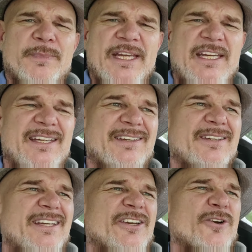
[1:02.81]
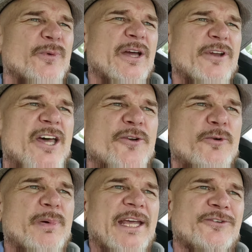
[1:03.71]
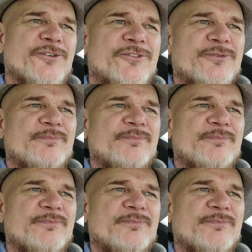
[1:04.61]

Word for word: to be, you know, around 100 pages.